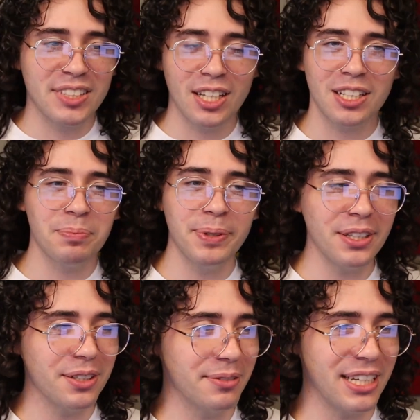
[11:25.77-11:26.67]
They're
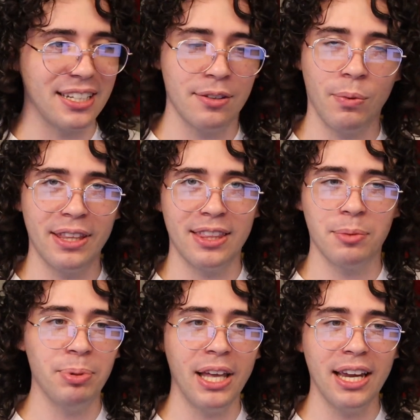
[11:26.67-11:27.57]
completely unique in the way that they
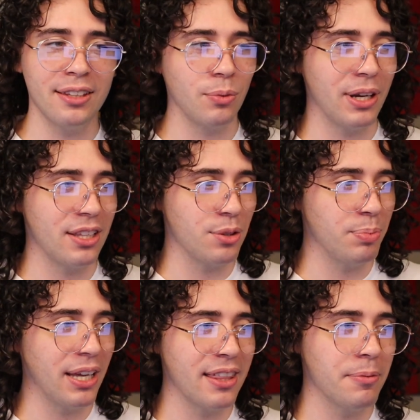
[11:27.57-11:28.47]
play and the way that you
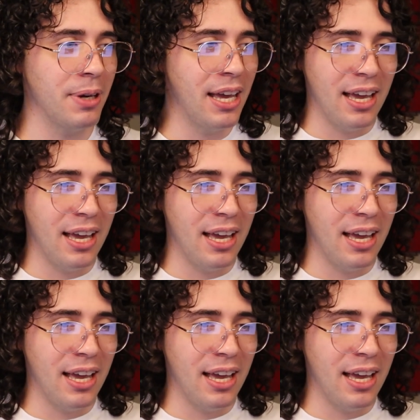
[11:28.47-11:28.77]
play them.